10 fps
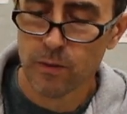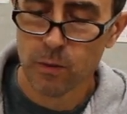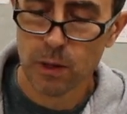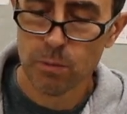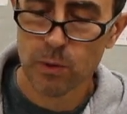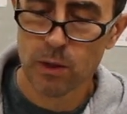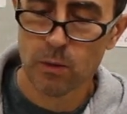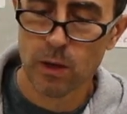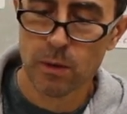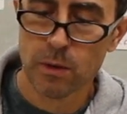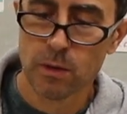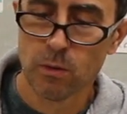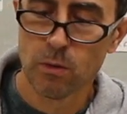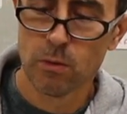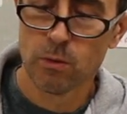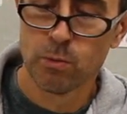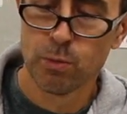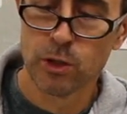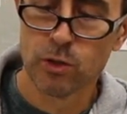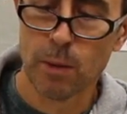we put a little water. I'm going to
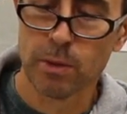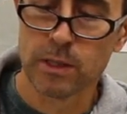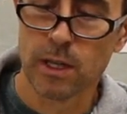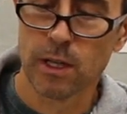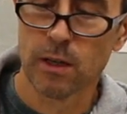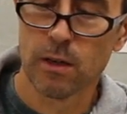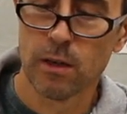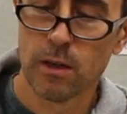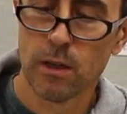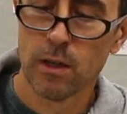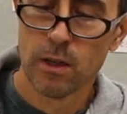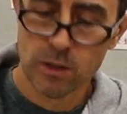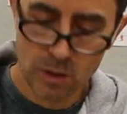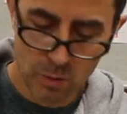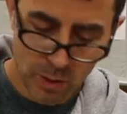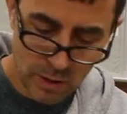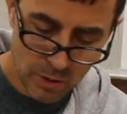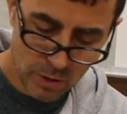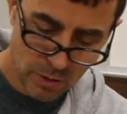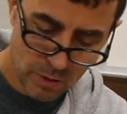put droplets on here. So you
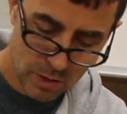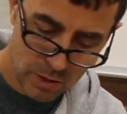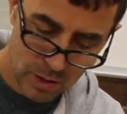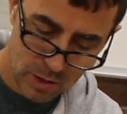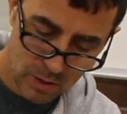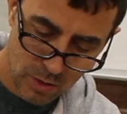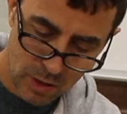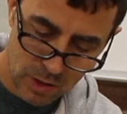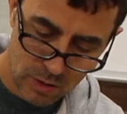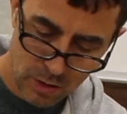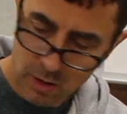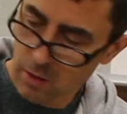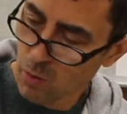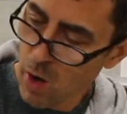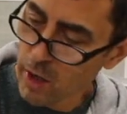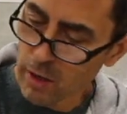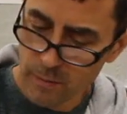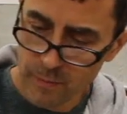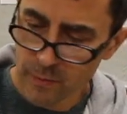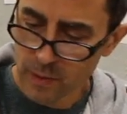reintroduce the water
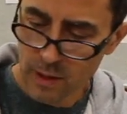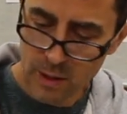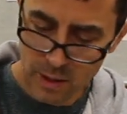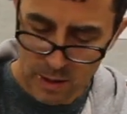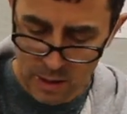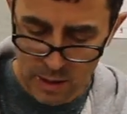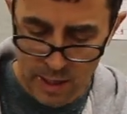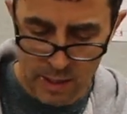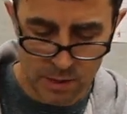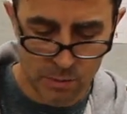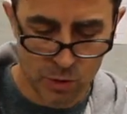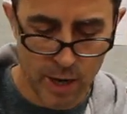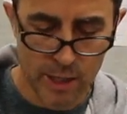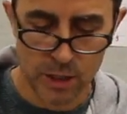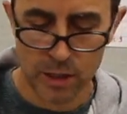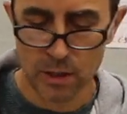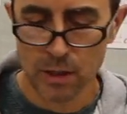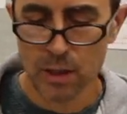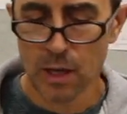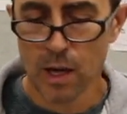into the clay and some scratching.
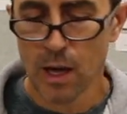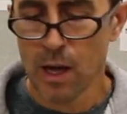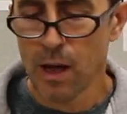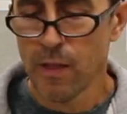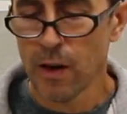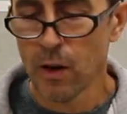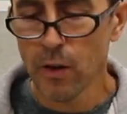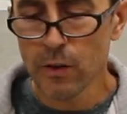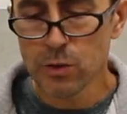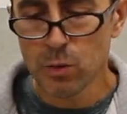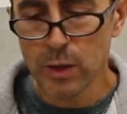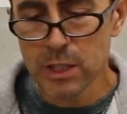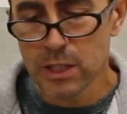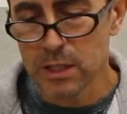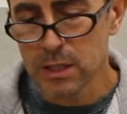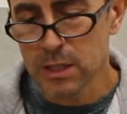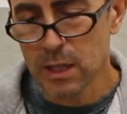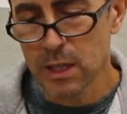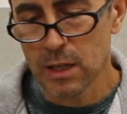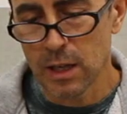Then all those ridges
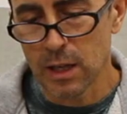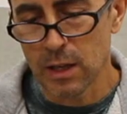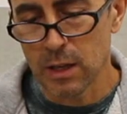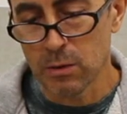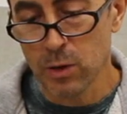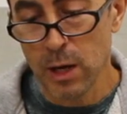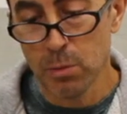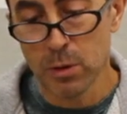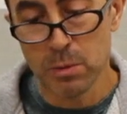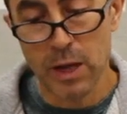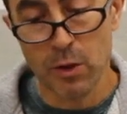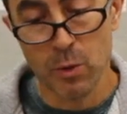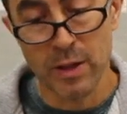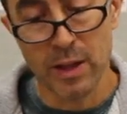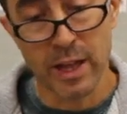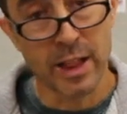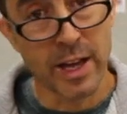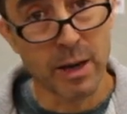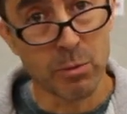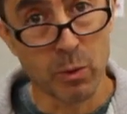and try to put them together in a way that they
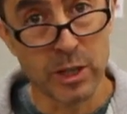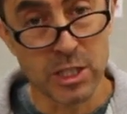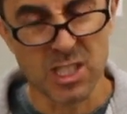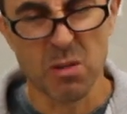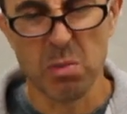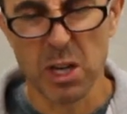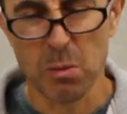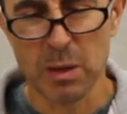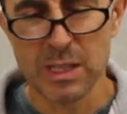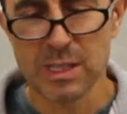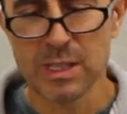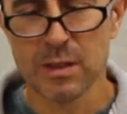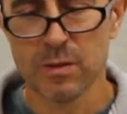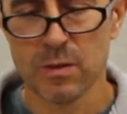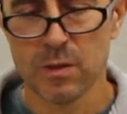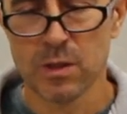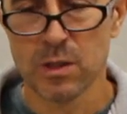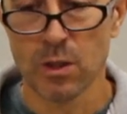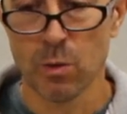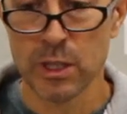line up the ridges on bigger pieces.
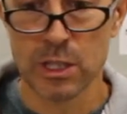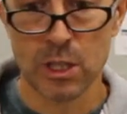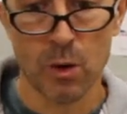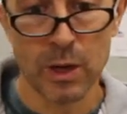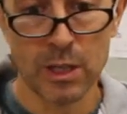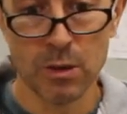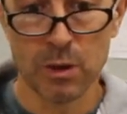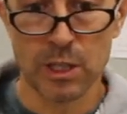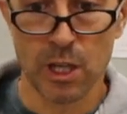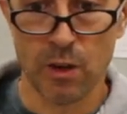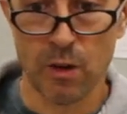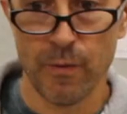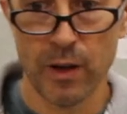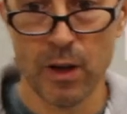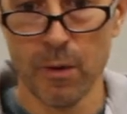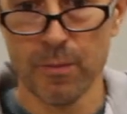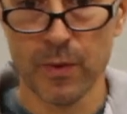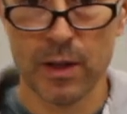So the ridges go into each other, you know,